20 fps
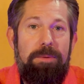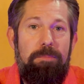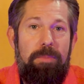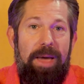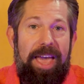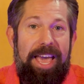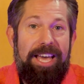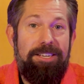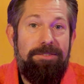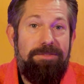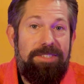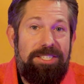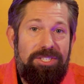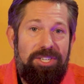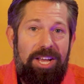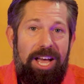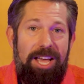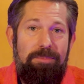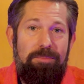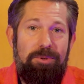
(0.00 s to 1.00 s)
the band of
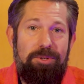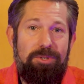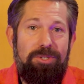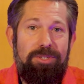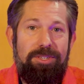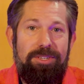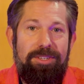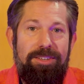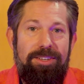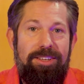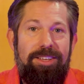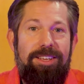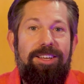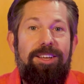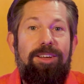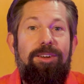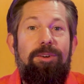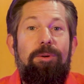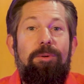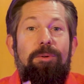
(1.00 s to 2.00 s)
disciples.
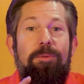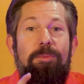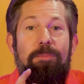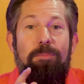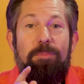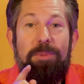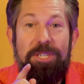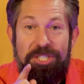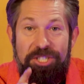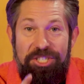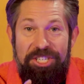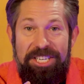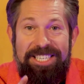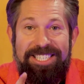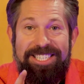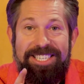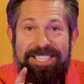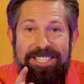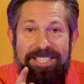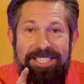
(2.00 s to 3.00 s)
But
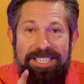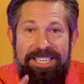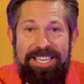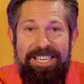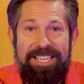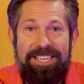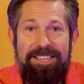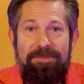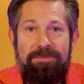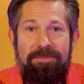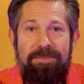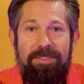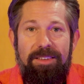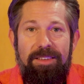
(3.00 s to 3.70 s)
Jesus did.